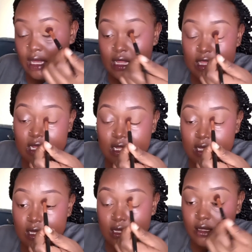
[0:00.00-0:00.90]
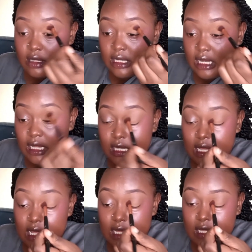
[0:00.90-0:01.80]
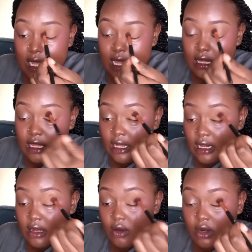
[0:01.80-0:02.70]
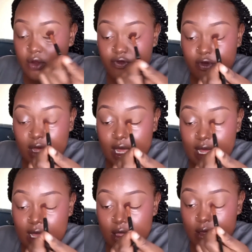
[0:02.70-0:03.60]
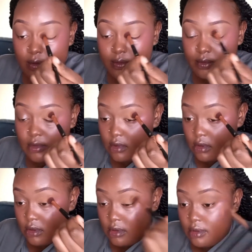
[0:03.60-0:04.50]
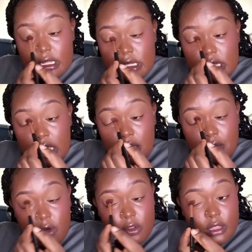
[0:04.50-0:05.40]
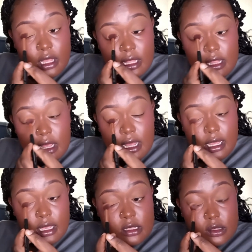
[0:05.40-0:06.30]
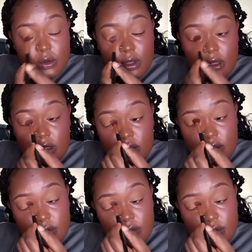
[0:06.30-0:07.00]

And just take it inside the inner corner of your eye. And the same on the other eye as well.